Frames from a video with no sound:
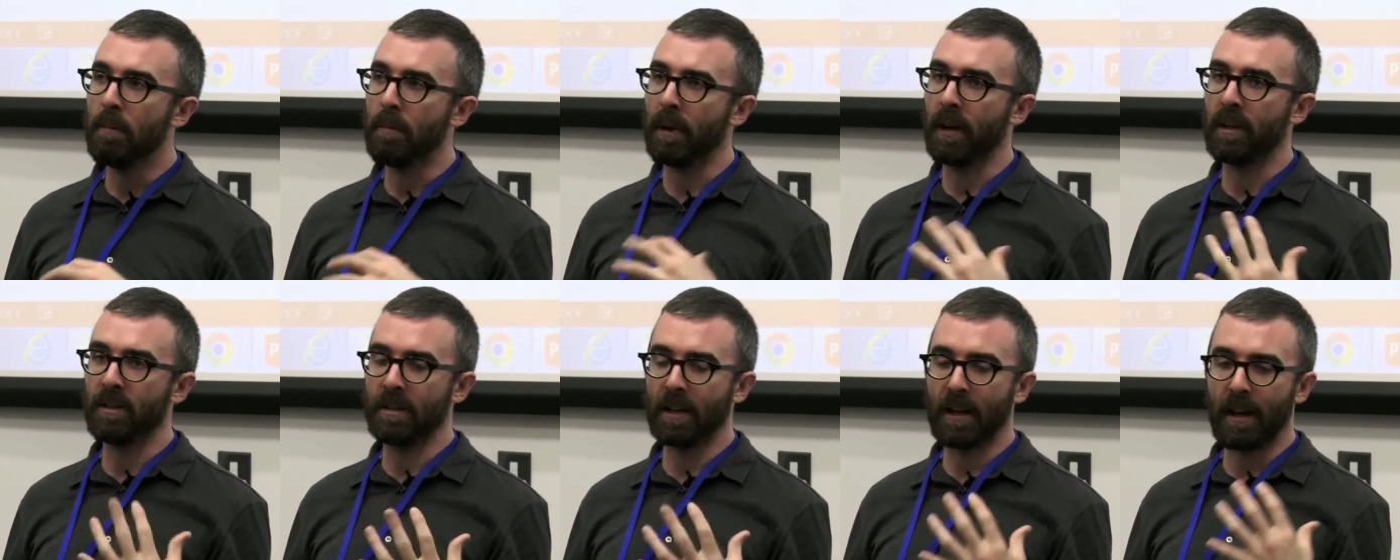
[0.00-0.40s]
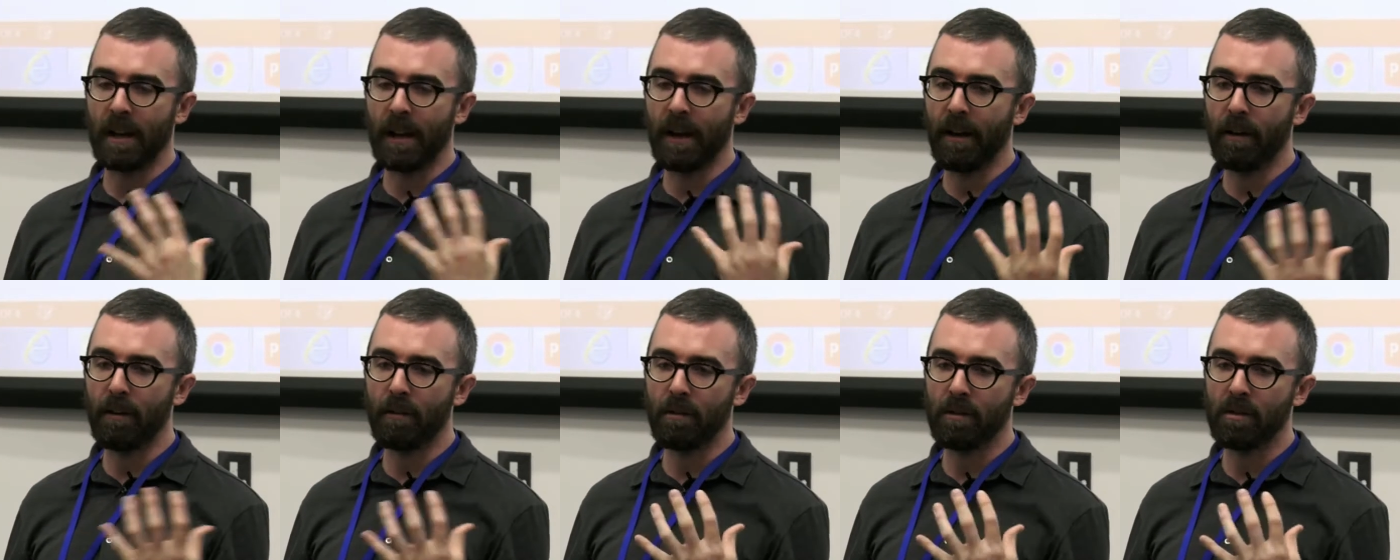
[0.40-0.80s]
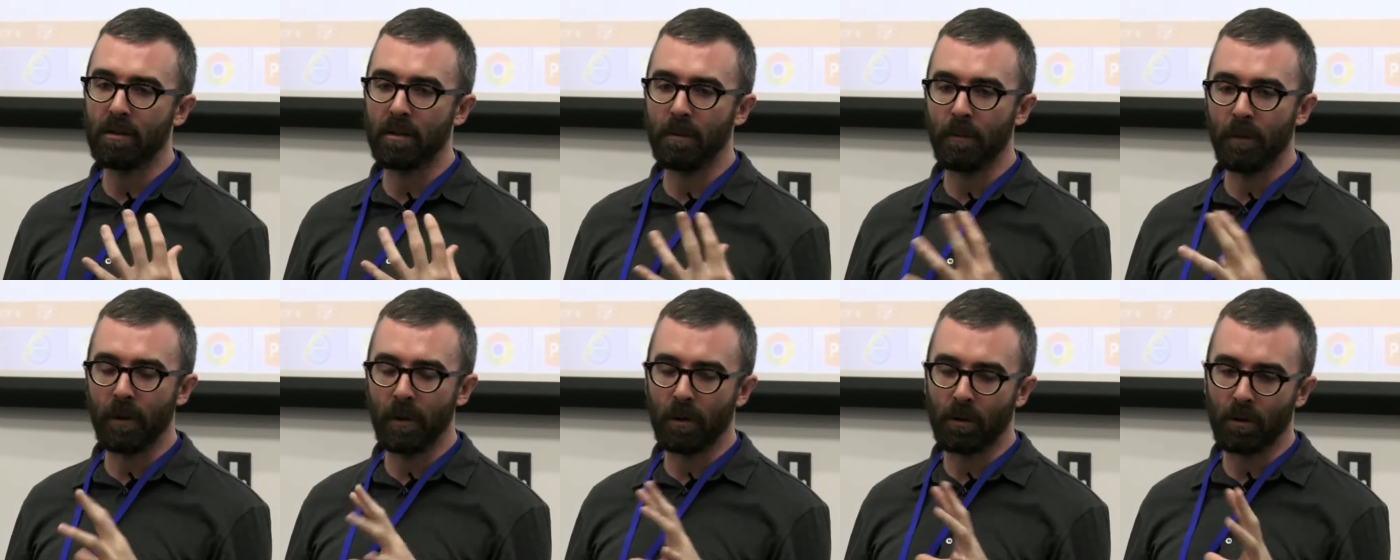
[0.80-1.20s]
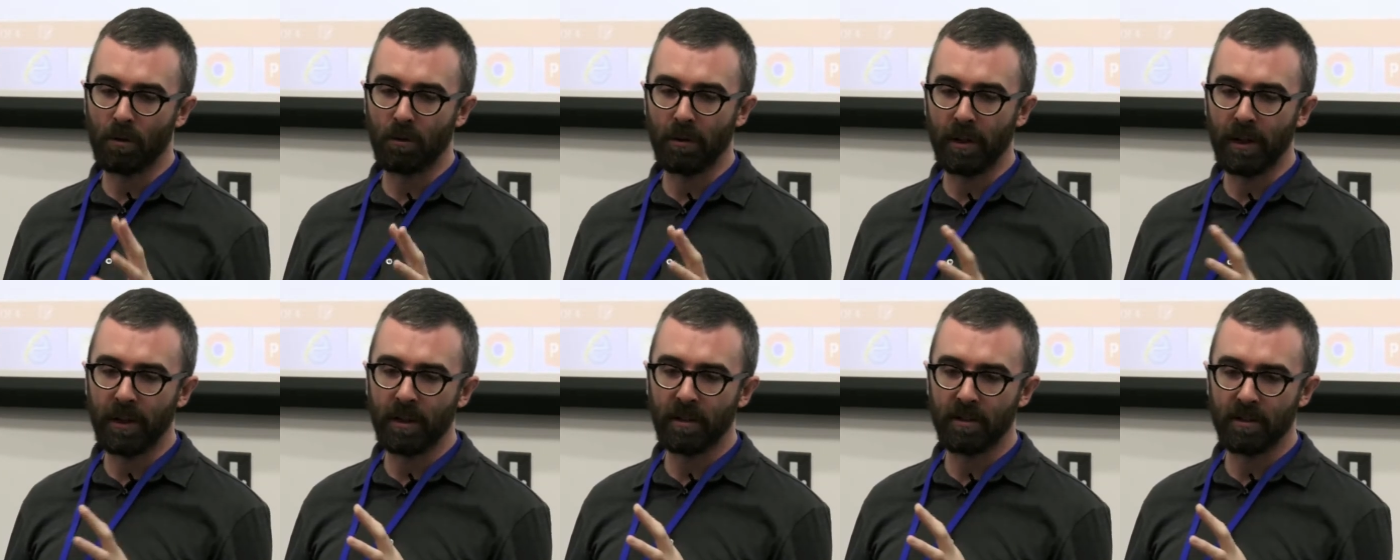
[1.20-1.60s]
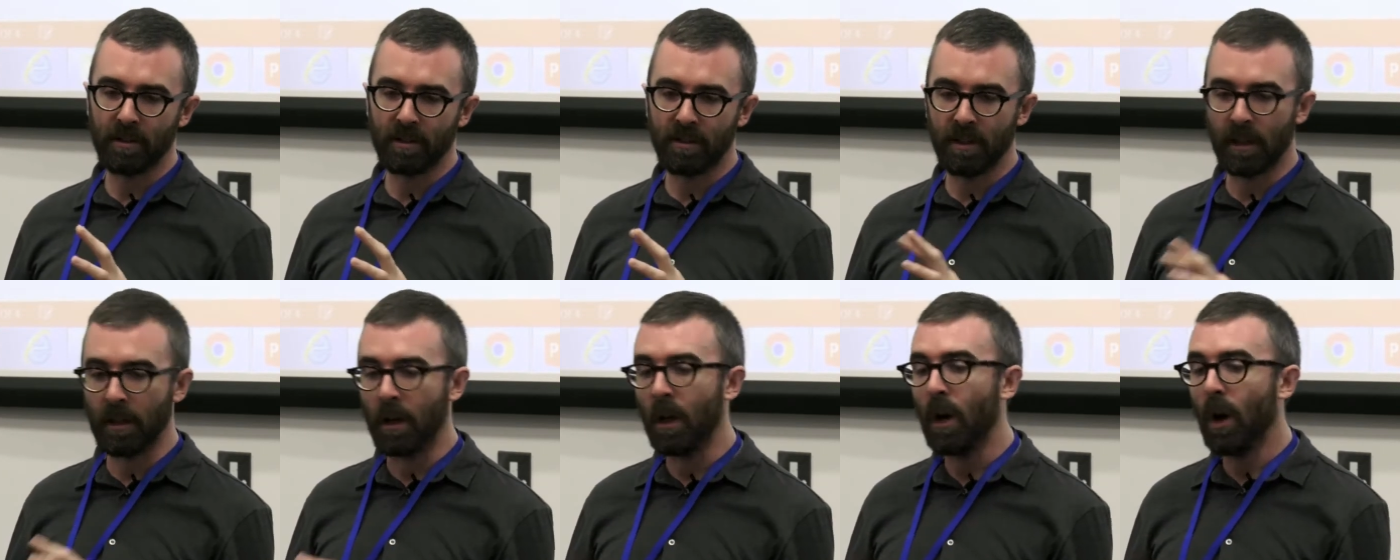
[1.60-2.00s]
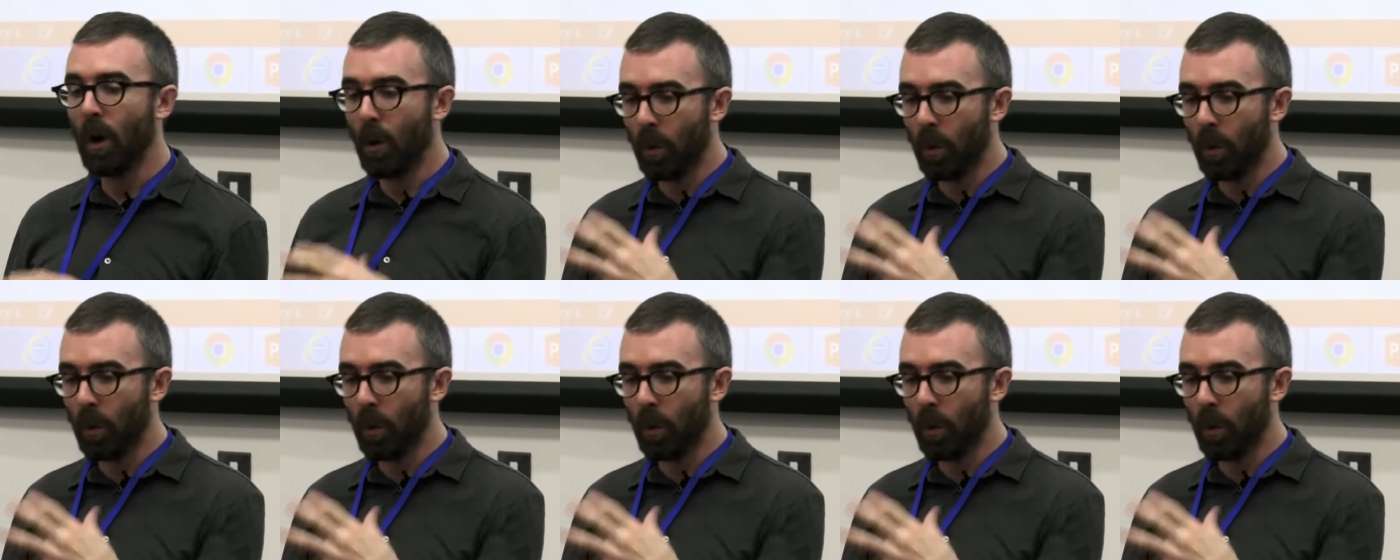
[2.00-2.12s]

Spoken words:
because it allows your readers to see,